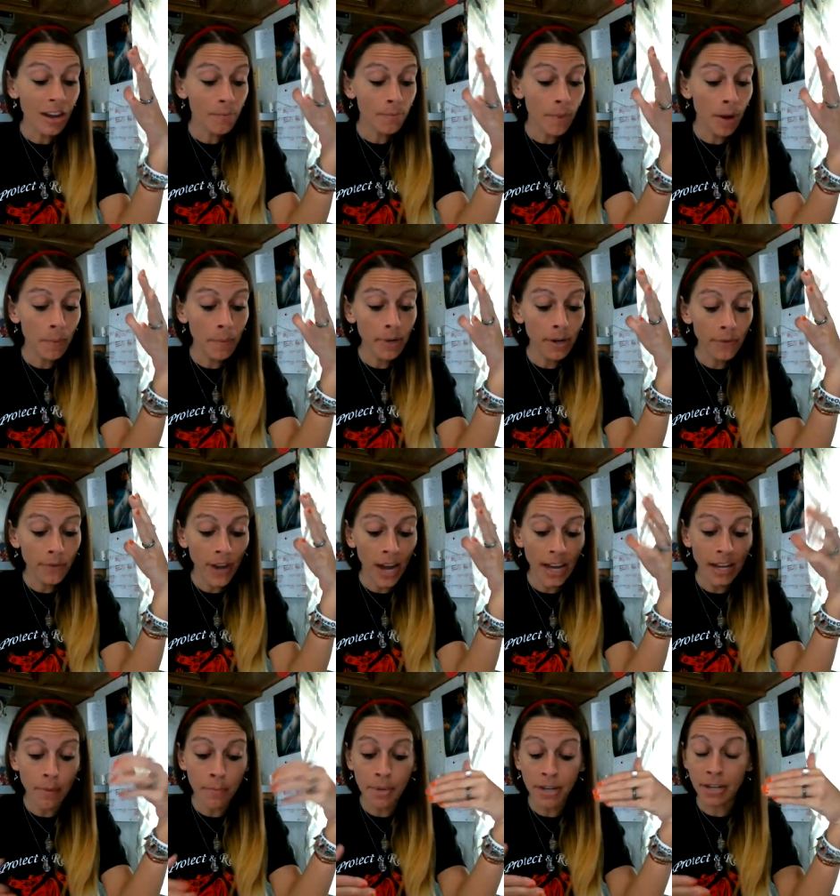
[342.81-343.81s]
Maybe you've
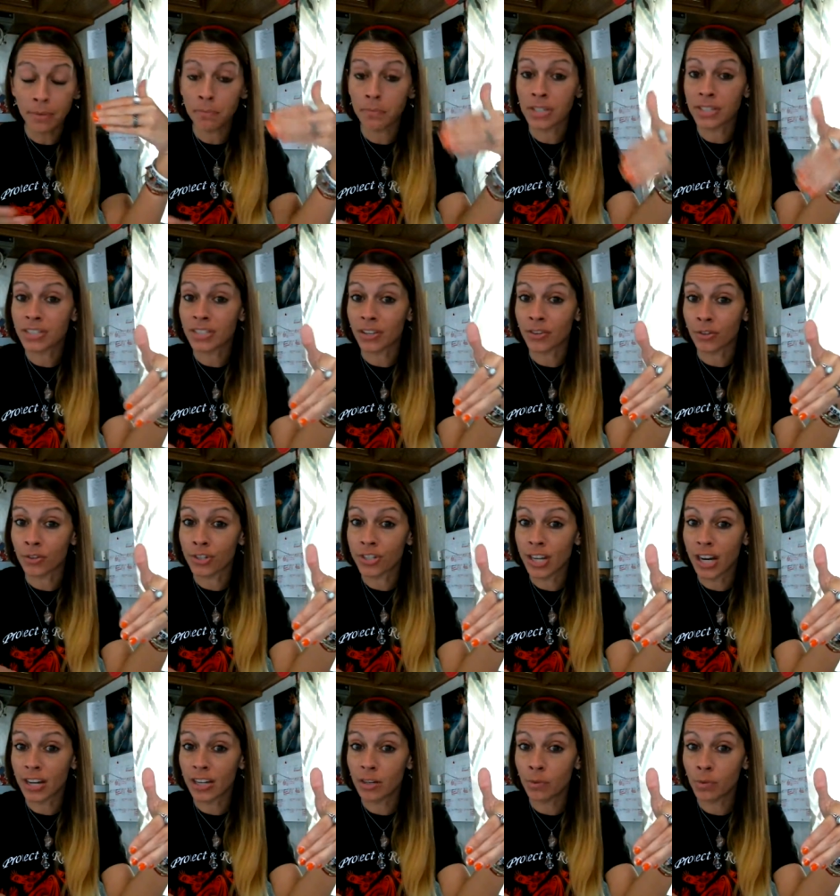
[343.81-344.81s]
had a big
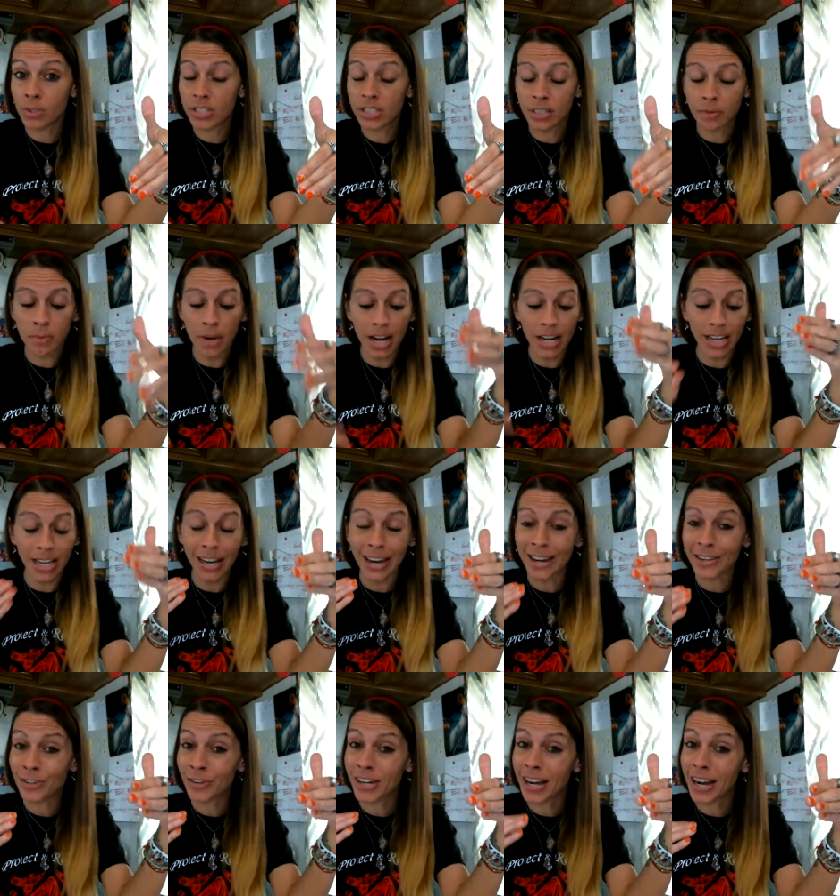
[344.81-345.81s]
misunderstanding with somebody
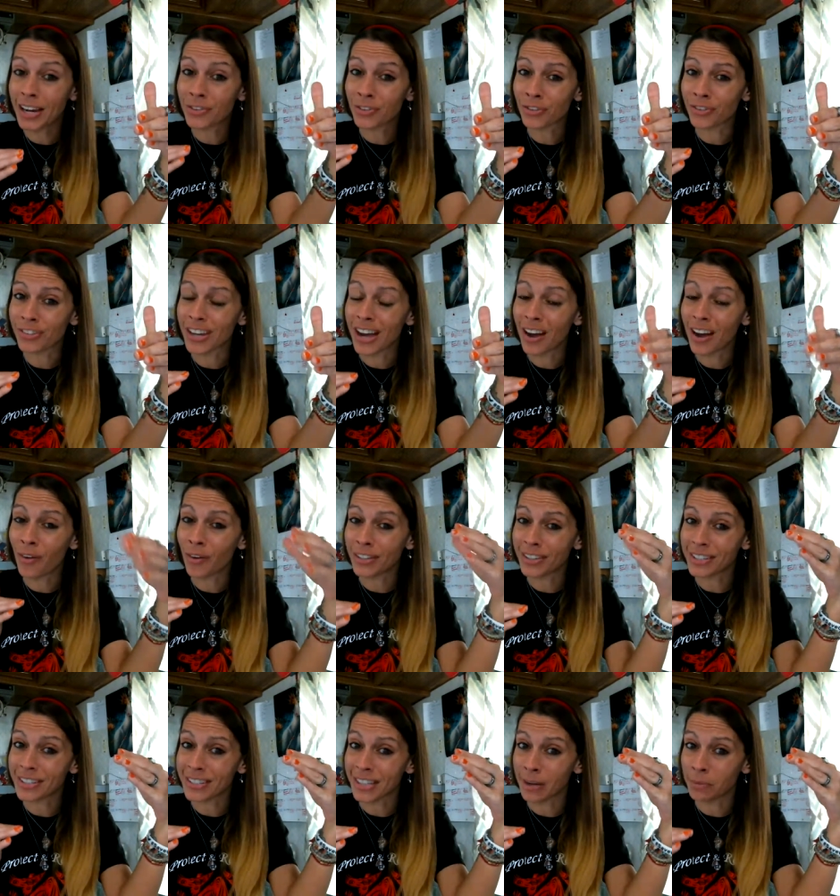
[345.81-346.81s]
and you guys are not on
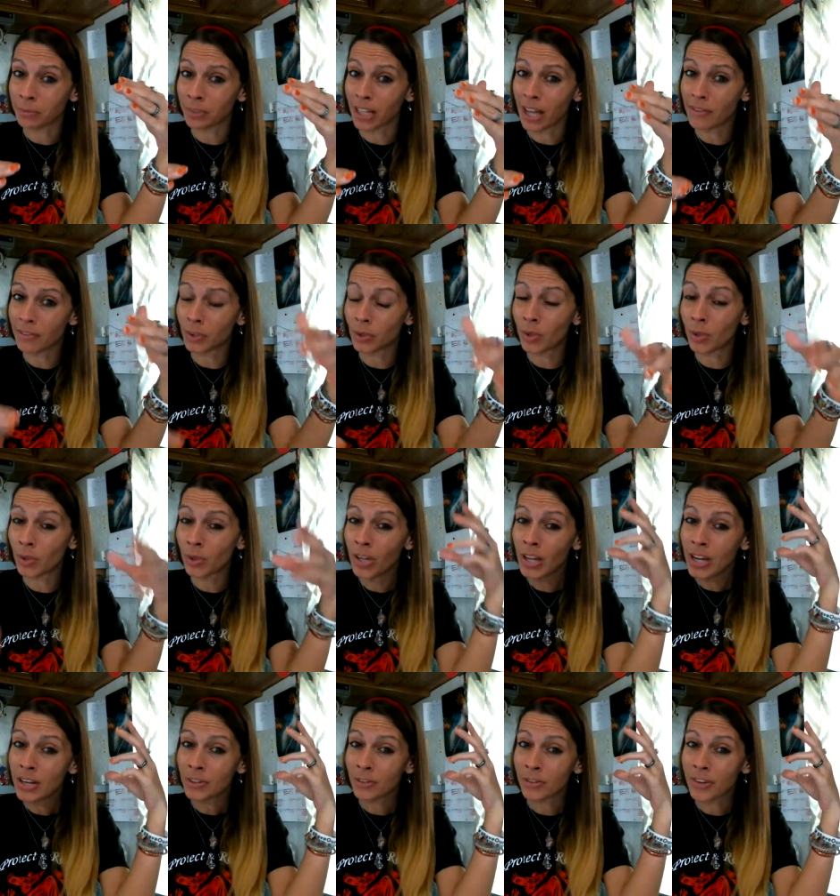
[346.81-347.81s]
the same level.
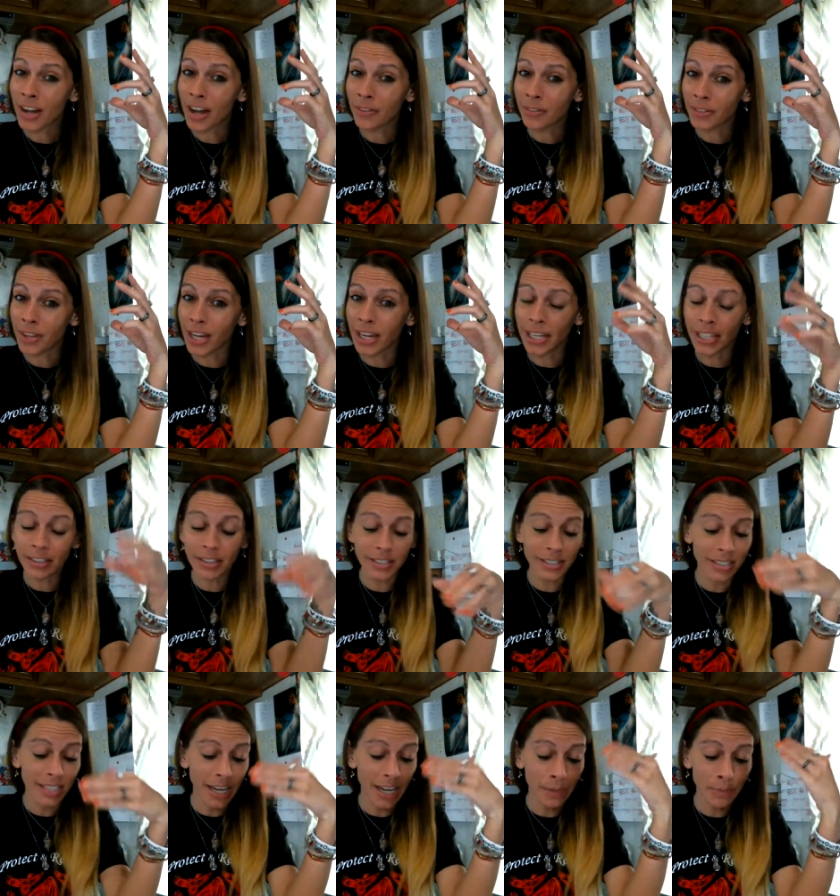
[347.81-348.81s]
You're not thinking the
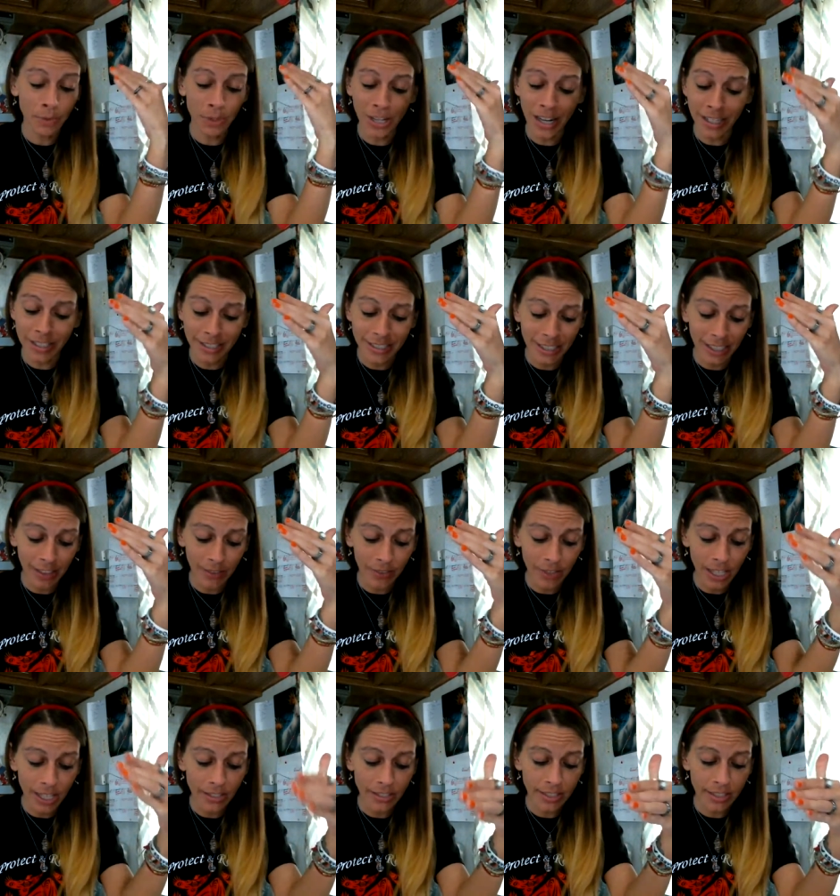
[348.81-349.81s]
same. You're not seeing
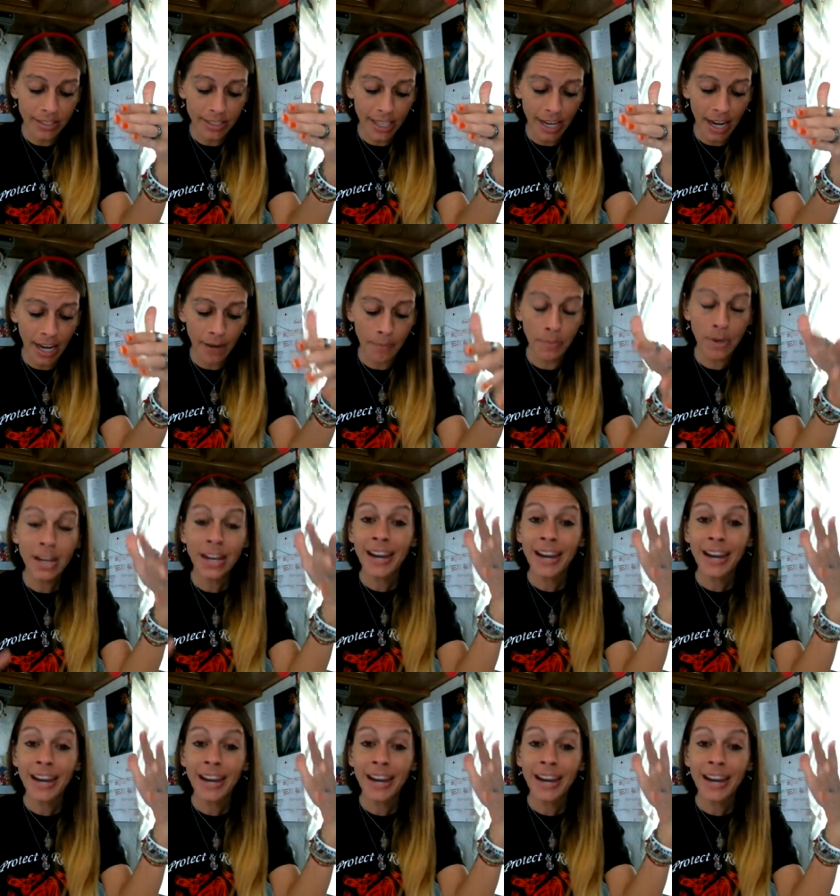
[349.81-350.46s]
things the same.